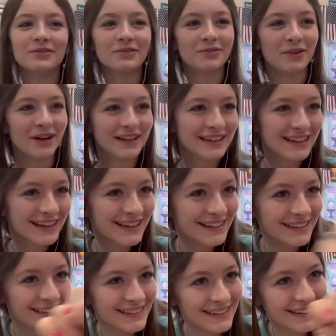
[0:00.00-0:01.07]
What? Are you
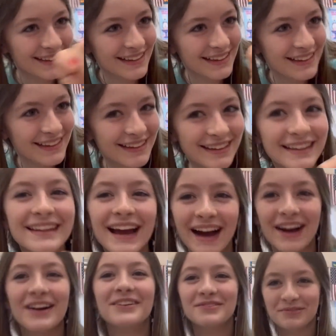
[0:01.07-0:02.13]
working hard?
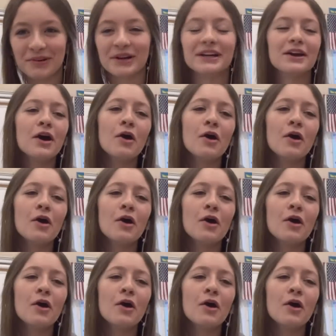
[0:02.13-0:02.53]
Yeah, working,